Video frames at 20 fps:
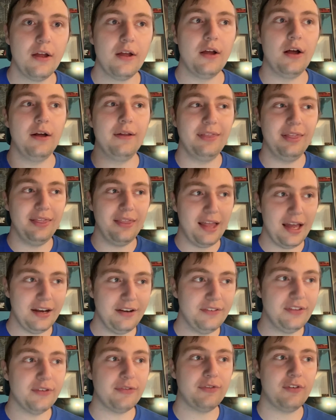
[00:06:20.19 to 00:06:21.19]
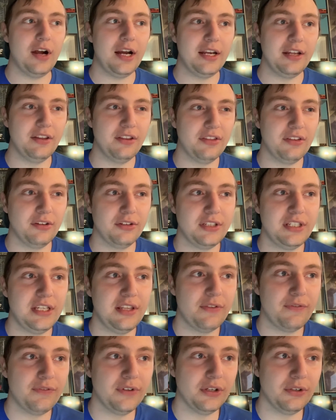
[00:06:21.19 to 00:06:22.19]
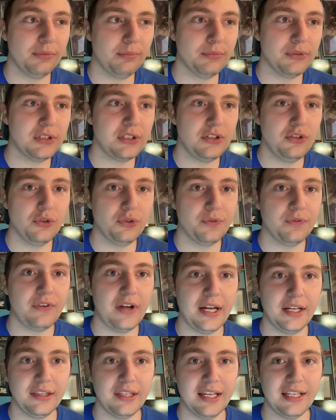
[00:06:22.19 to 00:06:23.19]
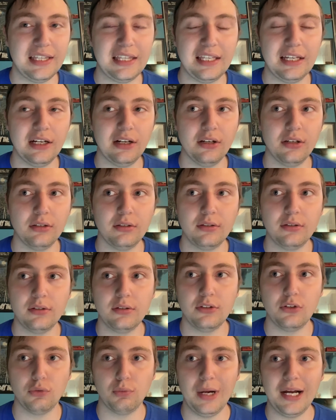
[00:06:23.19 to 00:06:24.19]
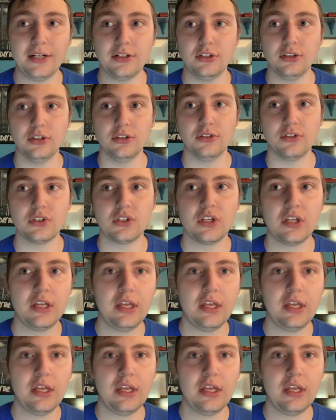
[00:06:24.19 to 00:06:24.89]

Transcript: A lot of the Friday the 13th films, you'll find that their directors